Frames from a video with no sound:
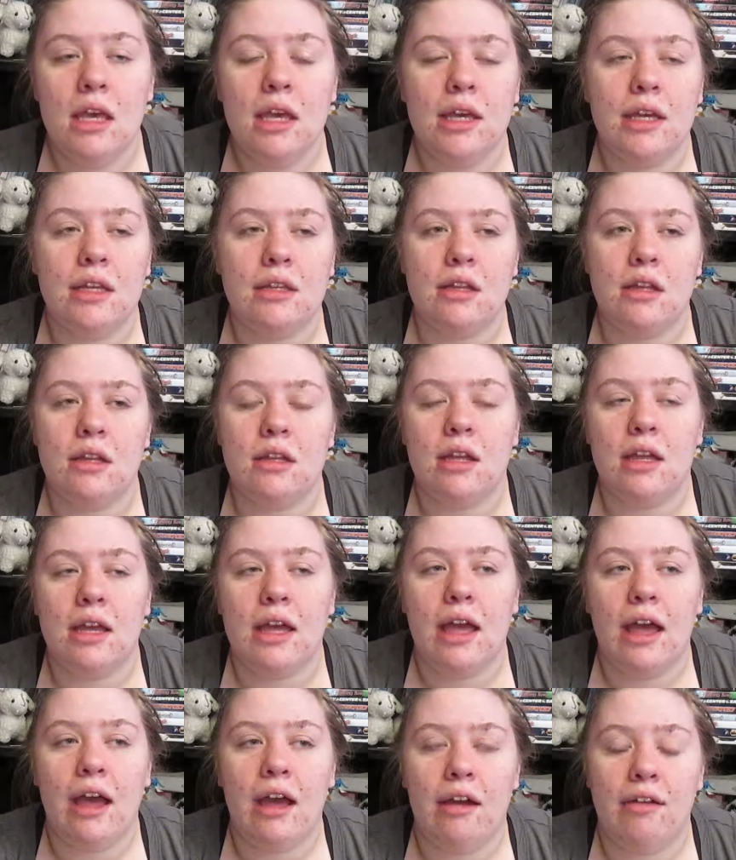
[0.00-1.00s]
And then they
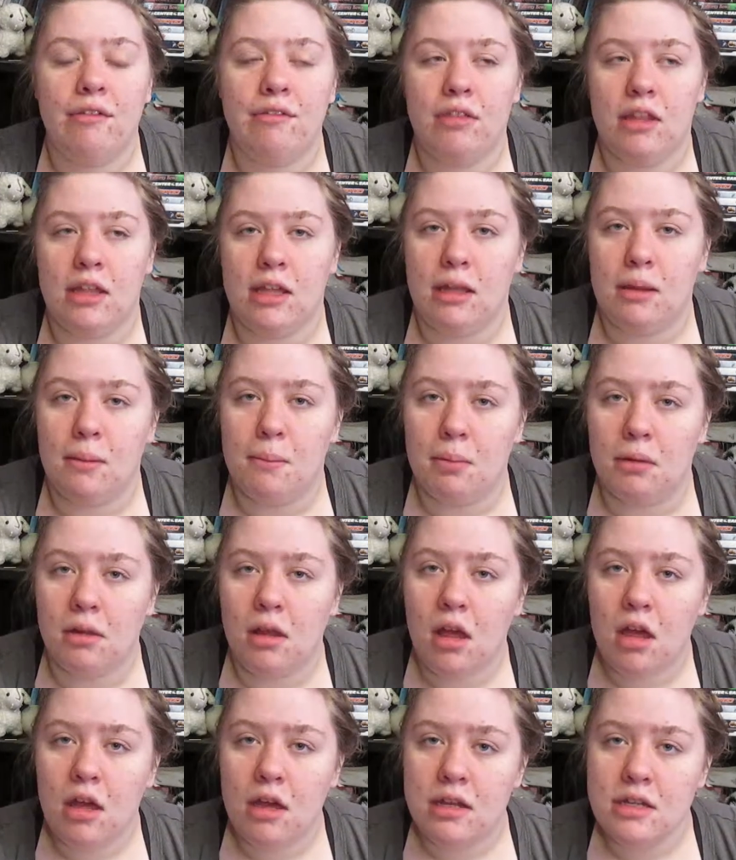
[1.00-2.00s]
have the
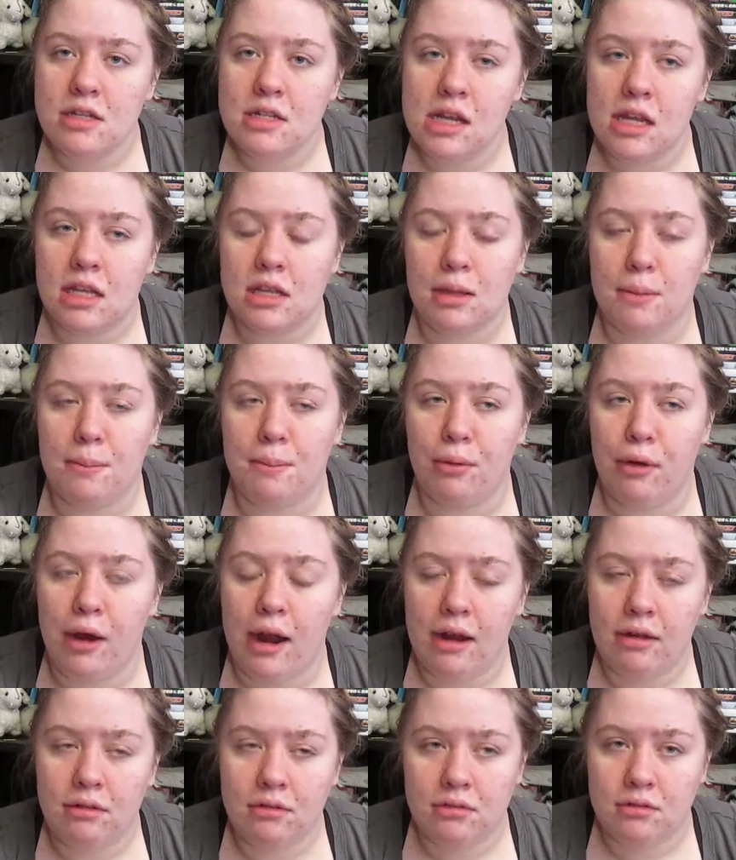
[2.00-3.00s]
blonde and the
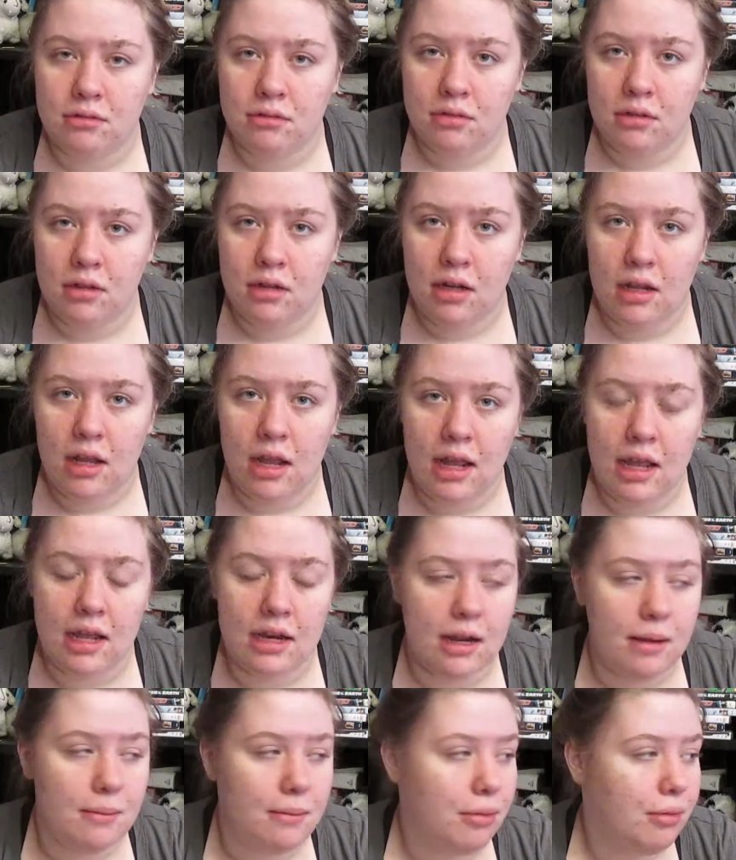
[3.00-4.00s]
brown. And
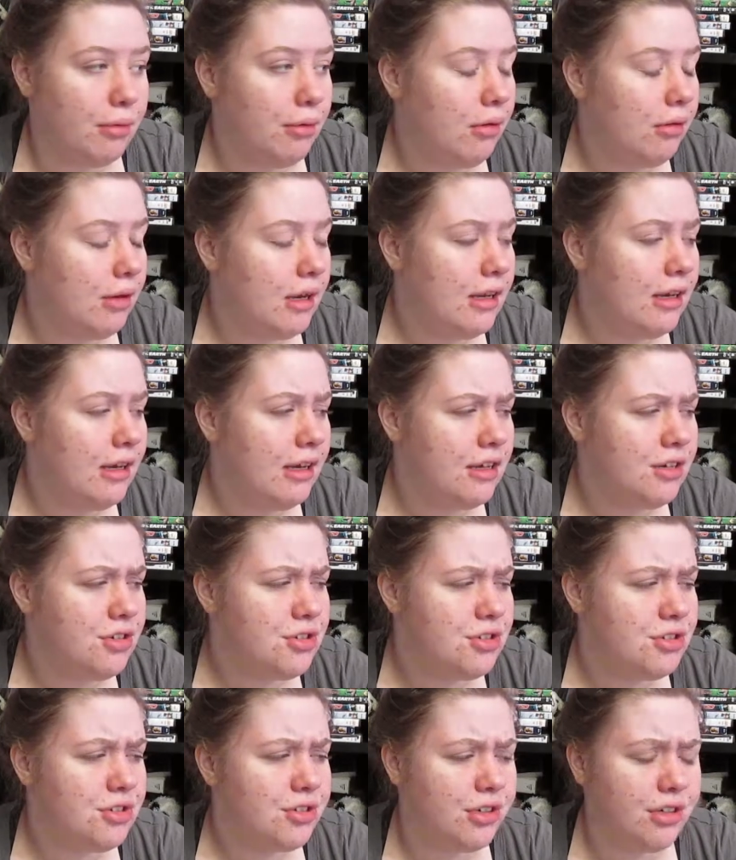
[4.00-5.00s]
I'm pretty
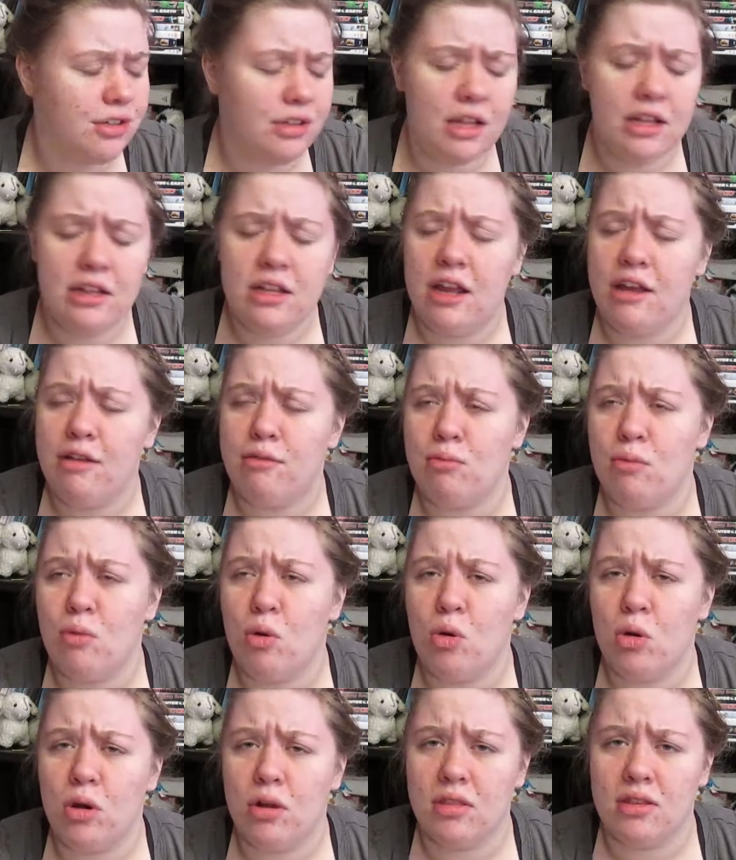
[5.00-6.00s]
sure that they have
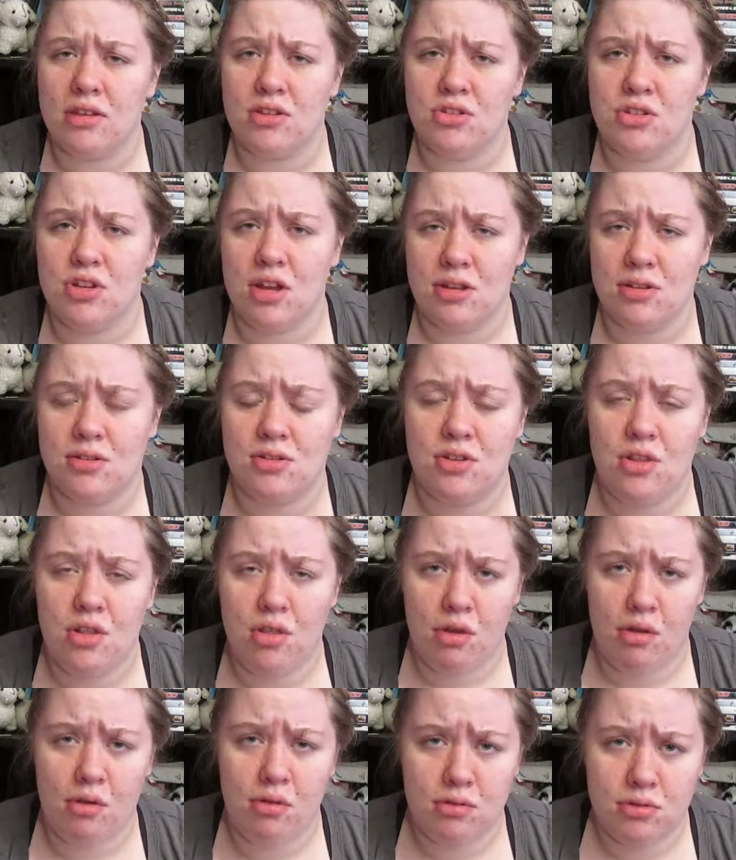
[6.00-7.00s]
more than just
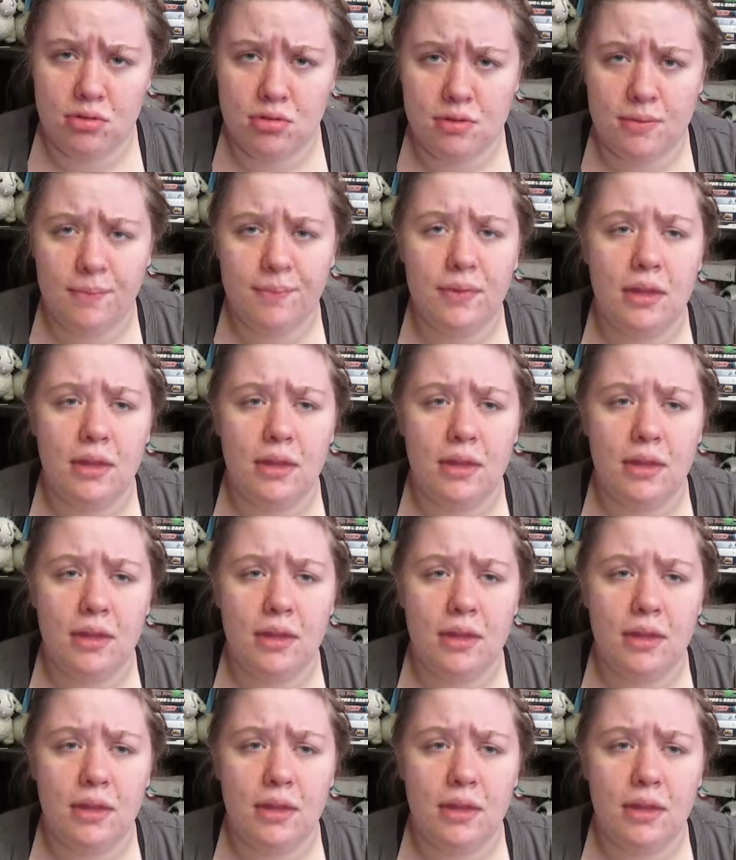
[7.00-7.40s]
those.